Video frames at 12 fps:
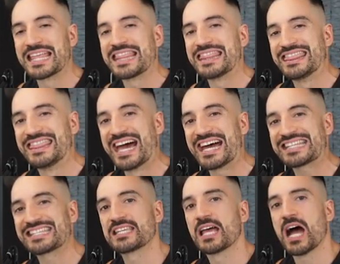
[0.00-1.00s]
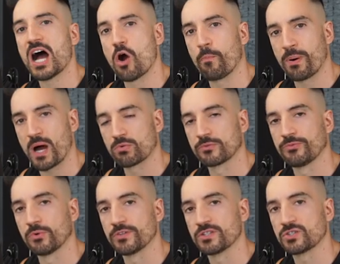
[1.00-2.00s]
That's how
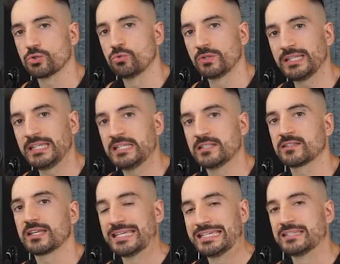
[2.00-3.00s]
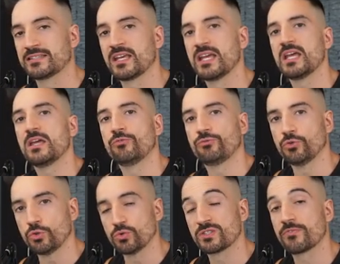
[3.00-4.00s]
powerful this tool is if you
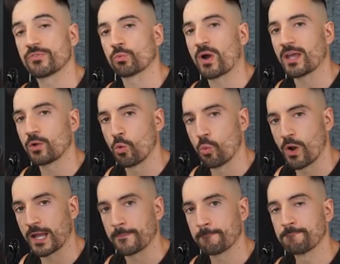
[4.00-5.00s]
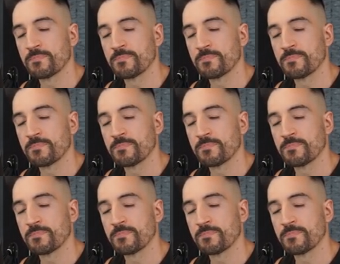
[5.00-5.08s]
use it the right way.